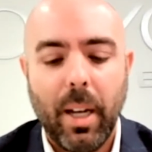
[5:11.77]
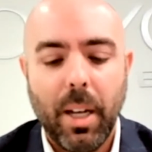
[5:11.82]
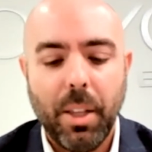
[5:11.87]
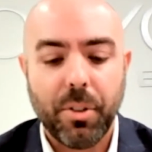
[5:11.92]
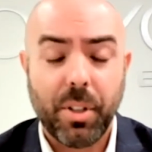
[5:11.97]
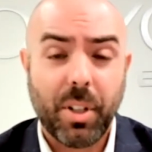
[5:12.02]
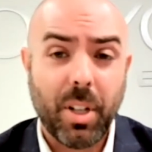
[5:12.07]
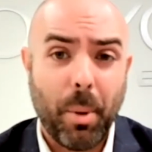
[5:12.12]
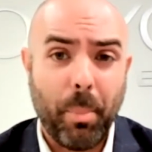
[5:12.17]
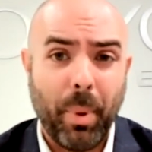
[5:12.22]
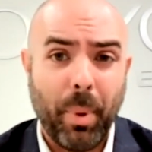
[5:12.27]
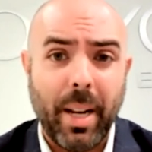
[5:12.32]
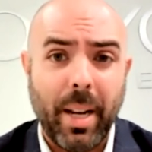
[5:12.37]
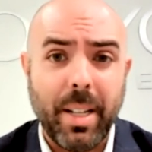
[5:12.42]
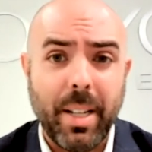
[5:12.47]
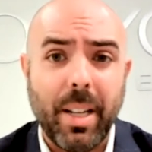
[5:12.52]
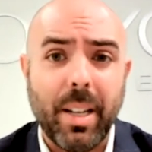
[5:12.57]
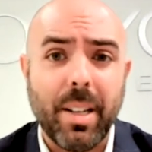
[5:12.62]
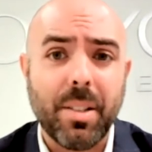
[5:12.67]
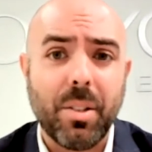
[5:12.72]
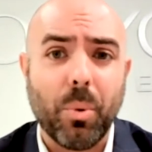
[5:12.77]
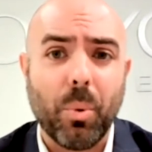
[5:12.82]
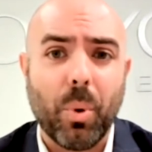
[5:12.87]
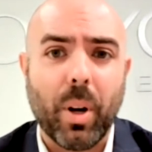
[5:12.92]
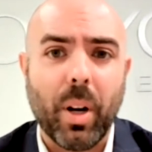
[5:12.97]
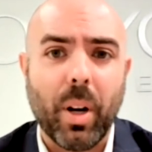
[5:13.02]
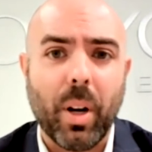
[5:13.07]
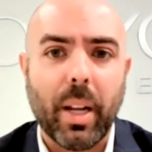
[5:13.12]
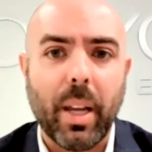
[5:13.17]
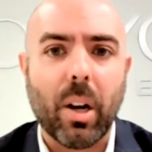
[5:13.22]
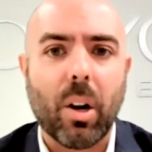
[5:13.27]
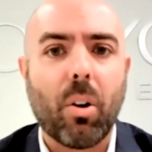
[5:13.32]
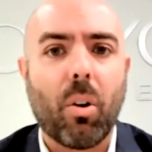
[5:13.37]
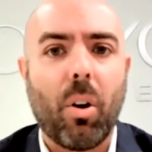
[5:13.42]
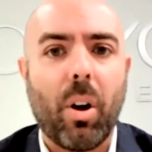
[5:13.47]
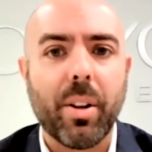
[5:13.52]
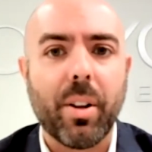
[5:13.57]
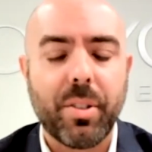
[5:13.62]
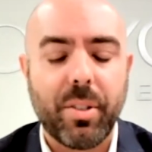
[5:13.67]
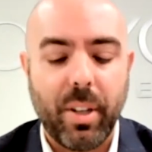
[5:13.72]
There's a couple ideas that we're going to get
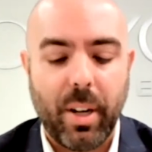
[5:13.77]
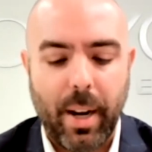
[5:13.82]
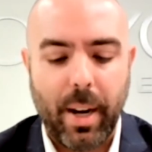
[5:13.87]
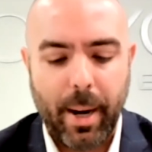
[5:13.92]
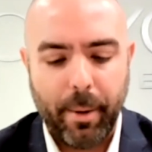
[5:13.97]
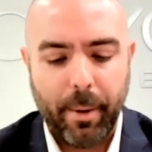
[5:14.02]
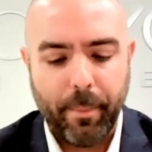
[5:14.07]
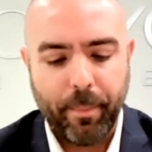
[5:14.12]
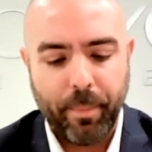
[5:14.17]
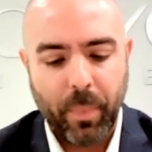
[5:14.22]
across today.